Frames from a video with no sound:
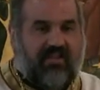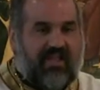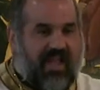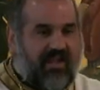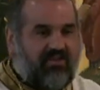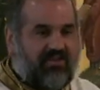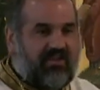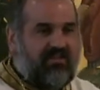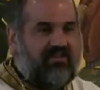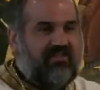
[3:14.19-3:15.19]
he
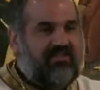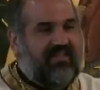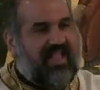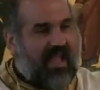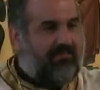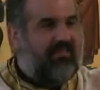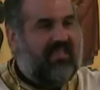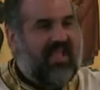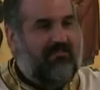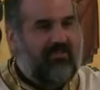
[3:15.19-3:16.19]
actually slapped
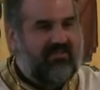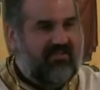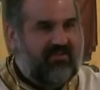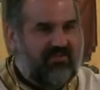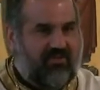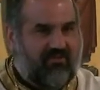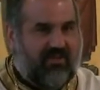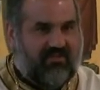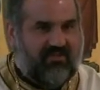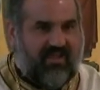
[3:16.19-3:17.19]
the opposition
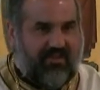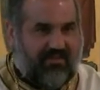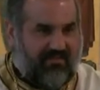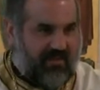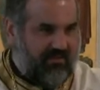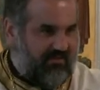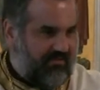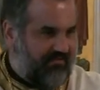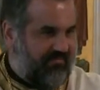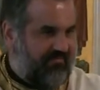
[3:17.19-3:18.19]
across the side of the face.